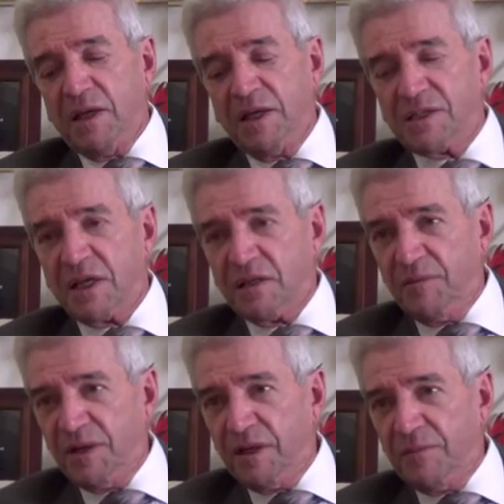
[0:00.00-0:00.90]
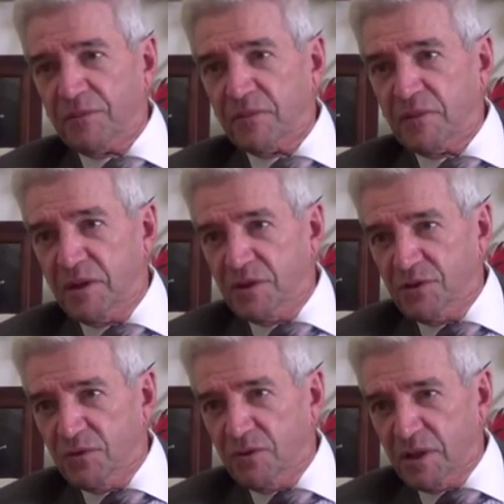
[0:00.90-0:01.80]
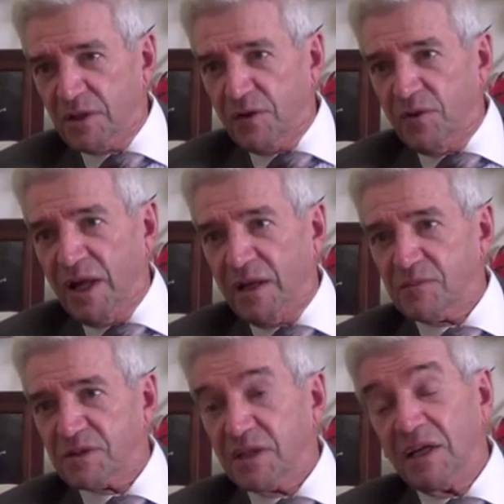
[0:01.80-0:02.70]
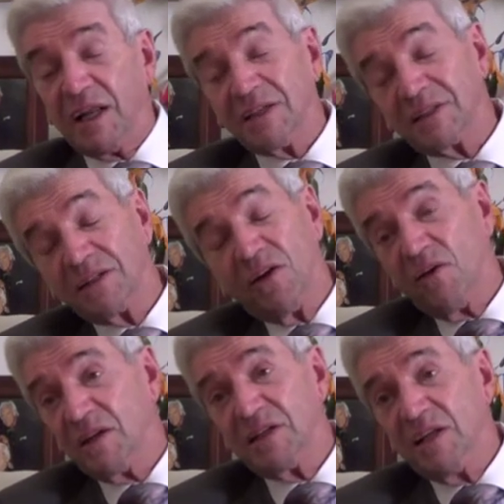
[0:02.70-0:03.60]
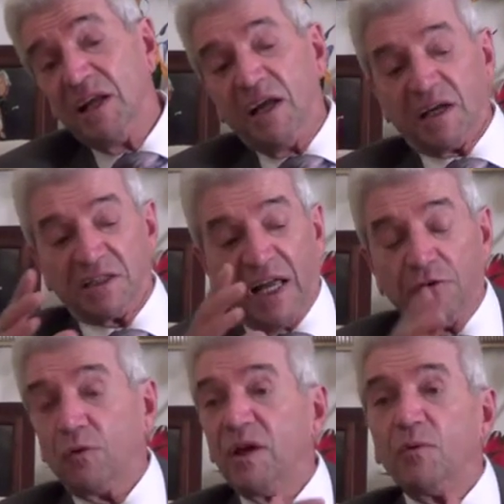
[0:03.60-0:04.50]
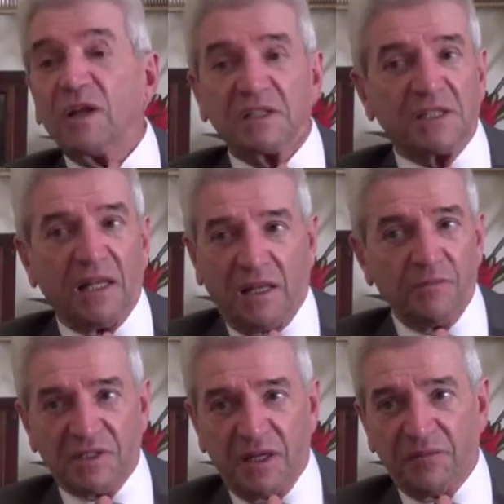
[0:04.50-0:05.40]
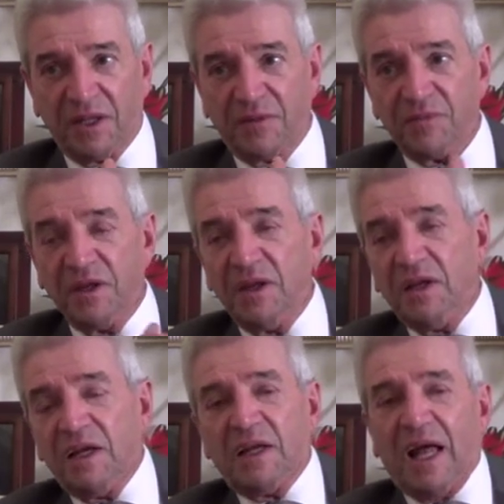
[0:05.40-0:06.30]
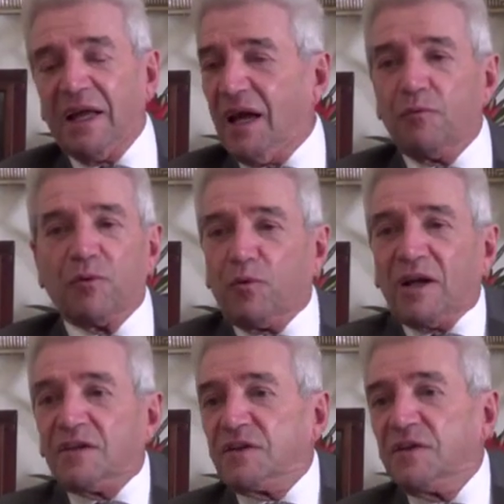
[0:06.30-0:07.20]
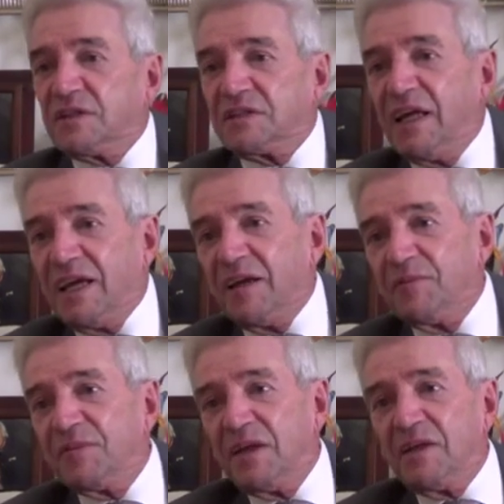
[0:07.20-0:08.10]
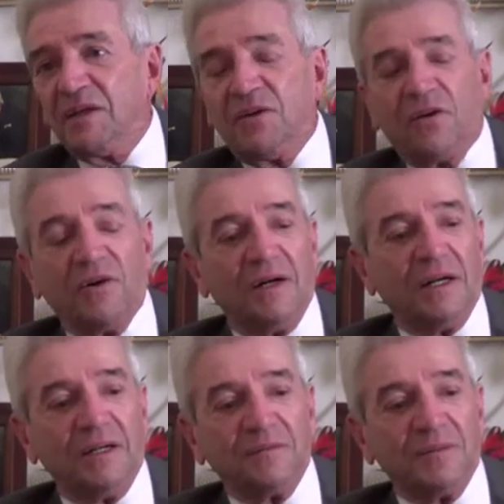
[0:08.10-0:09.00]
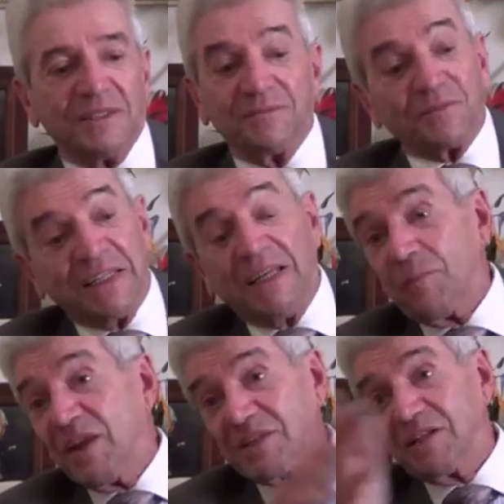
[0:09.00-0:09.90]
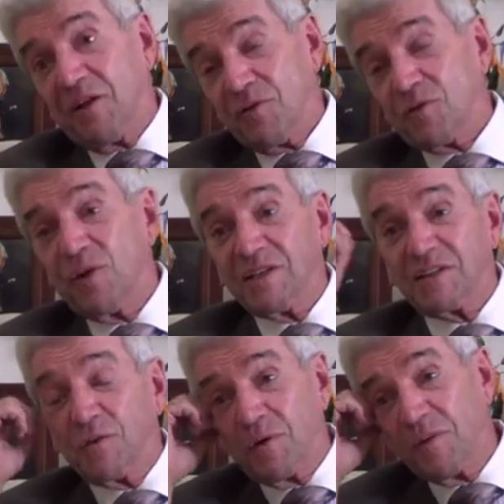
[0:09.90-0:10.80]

He said to me, did you get their names? And I said, no, I didn't, because I know he would have sent them something. Yeah. And I, I regret it to this day you know. Uh, but anyhow, that's another great story.